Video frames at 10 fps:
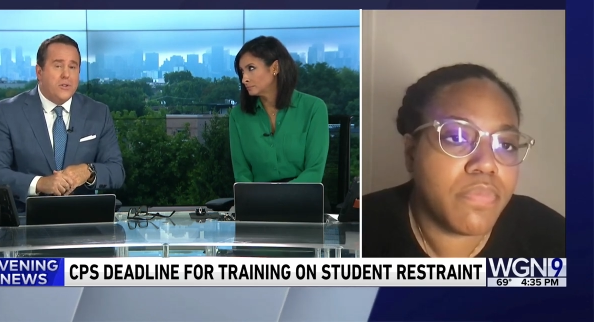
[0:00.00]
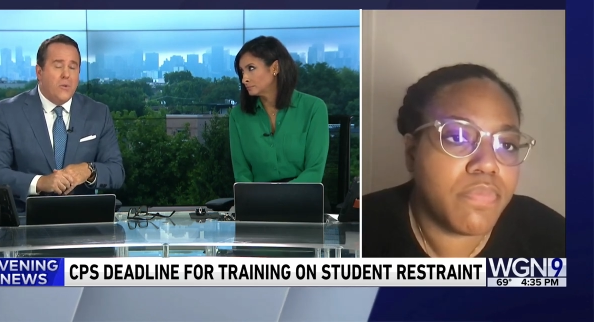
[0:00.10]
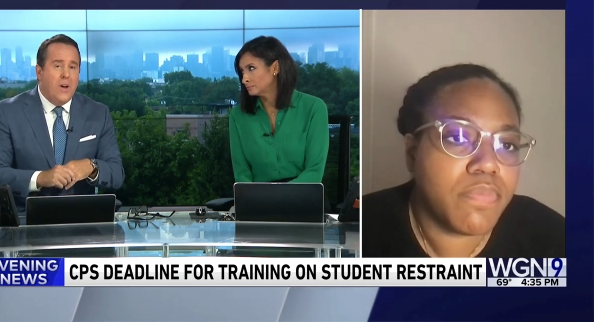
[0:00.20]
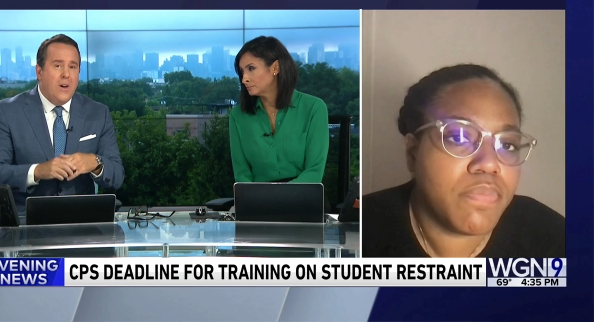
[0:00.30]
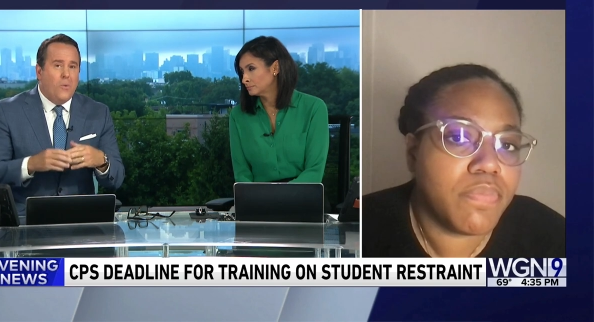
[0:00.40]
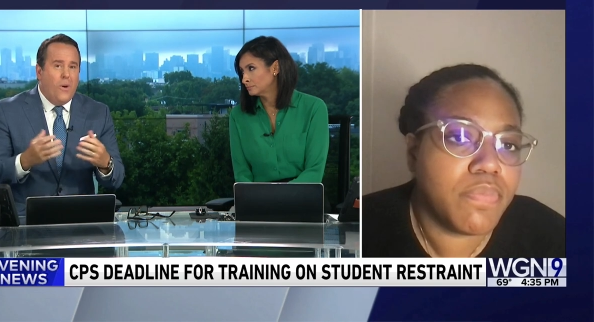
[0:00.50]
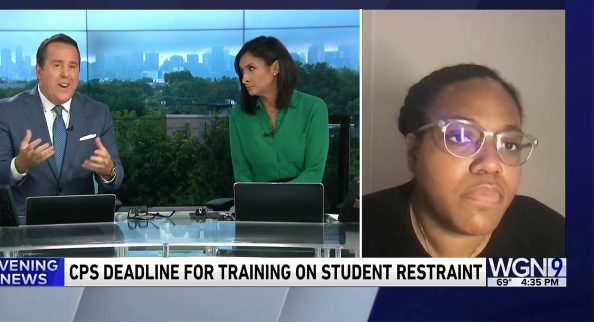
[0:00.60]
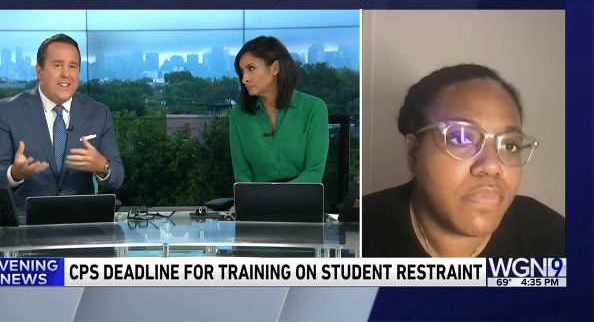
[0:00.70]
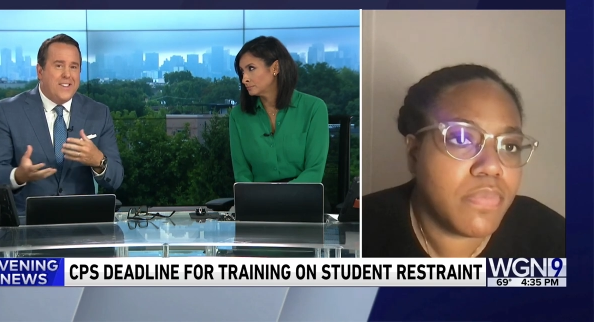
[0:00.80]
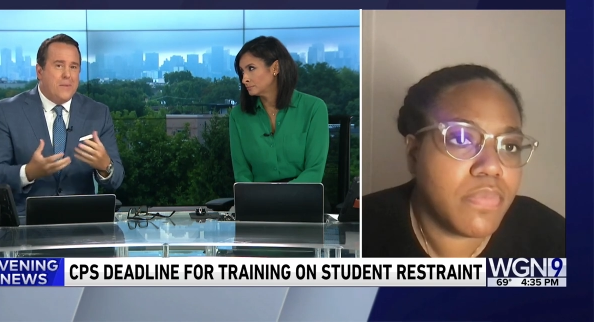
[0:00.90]
Speaker 1: So
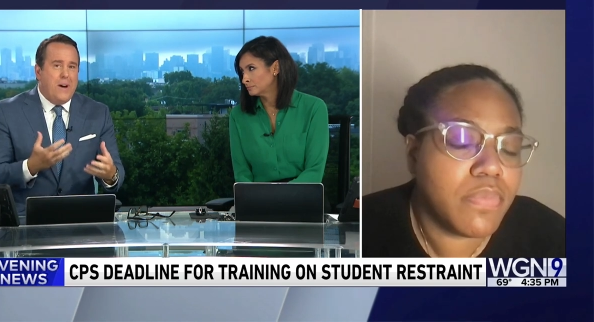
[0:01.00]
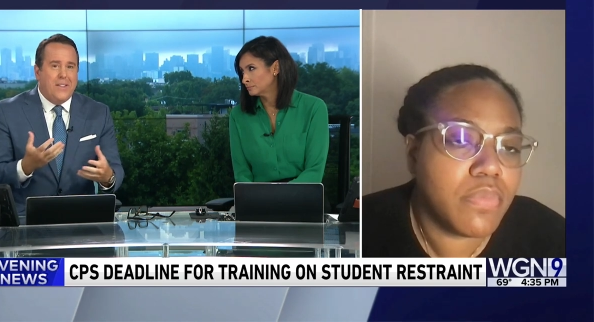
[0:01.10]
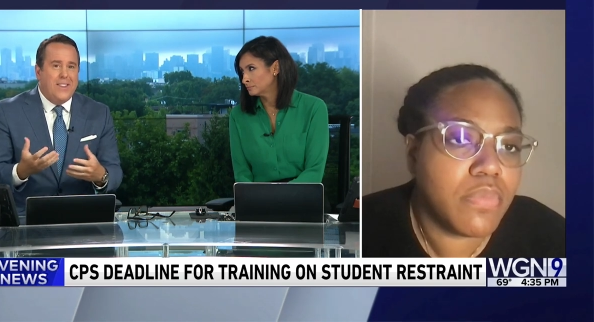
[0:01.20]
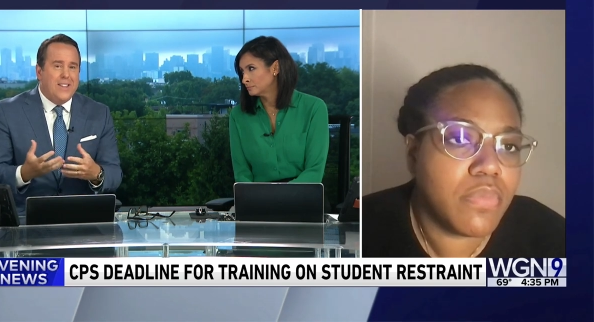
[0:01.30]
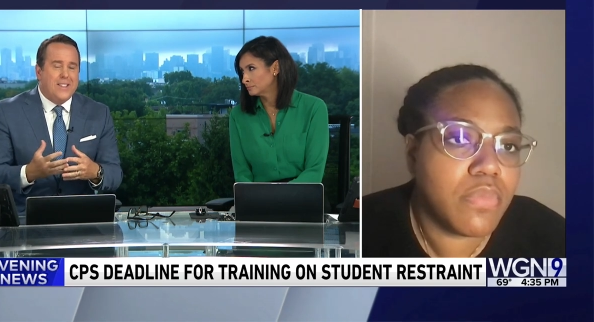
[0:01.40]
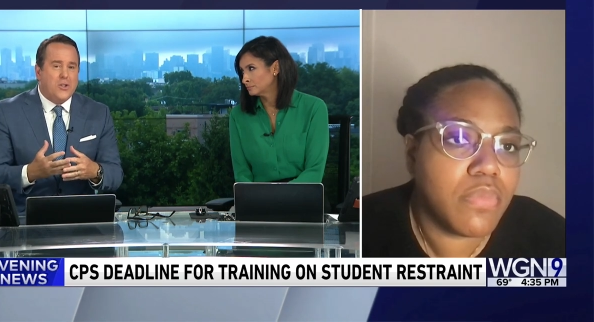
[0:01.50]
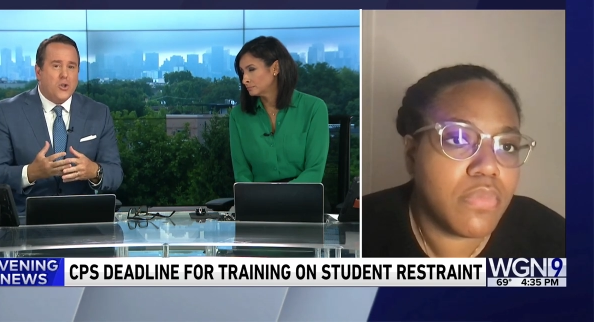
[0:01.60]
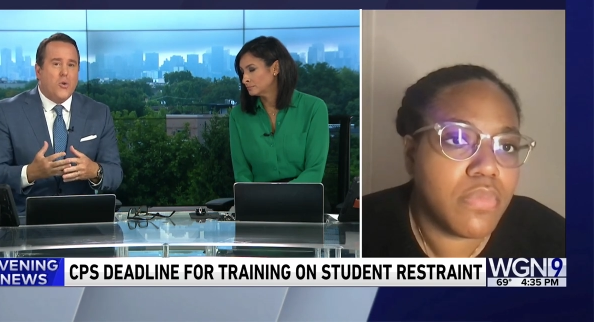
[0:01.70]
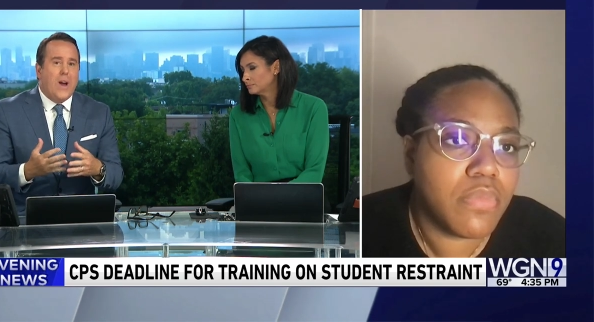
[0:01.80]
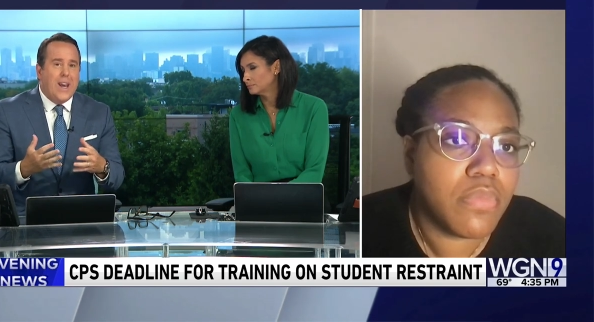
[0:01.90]
what is it about this
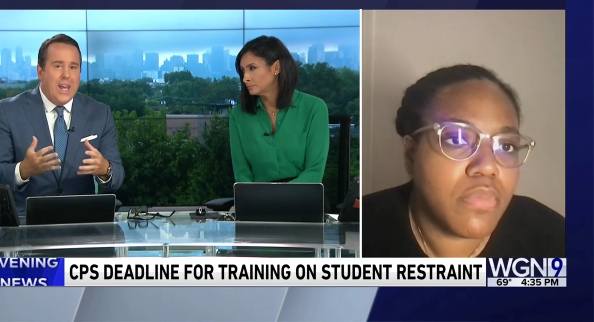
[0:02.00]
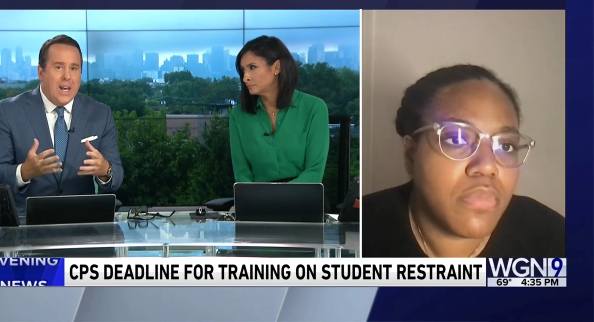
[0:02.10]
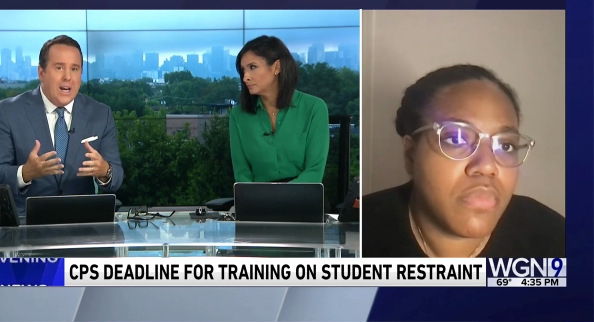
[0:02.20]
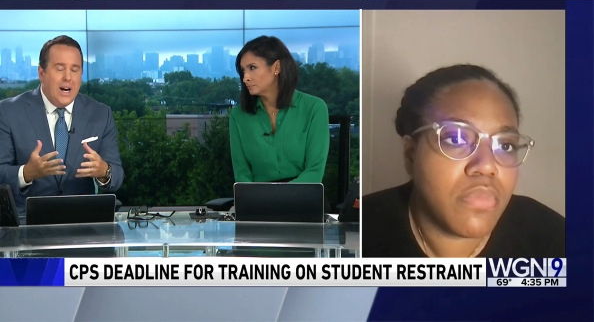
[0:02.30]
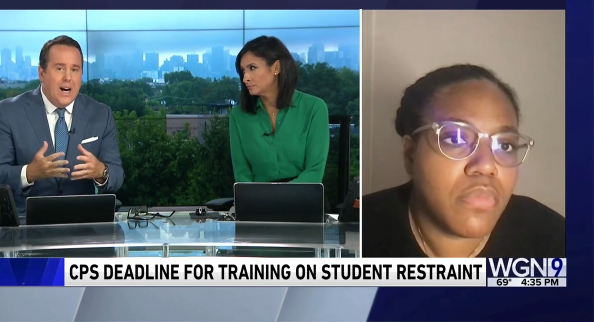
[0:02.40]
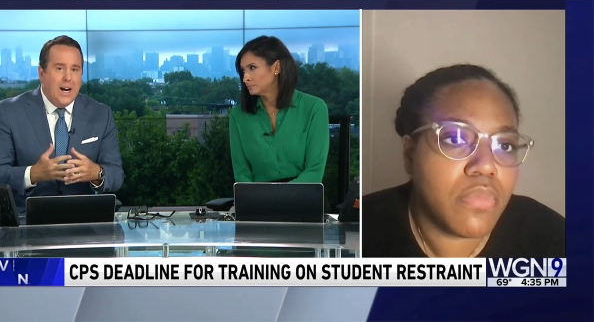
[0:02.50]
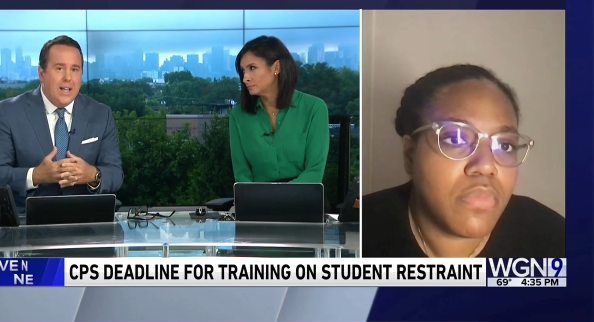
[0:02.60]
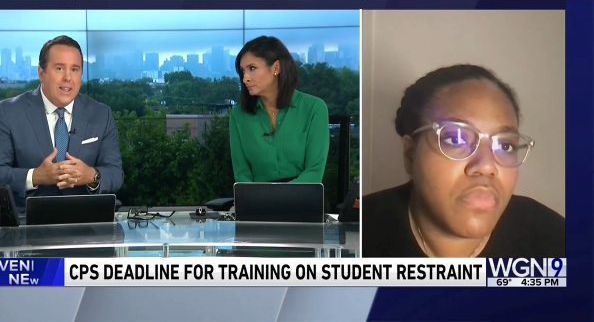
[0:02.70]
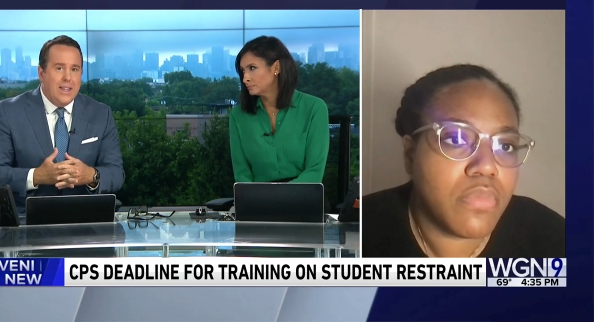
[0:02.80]
training uh,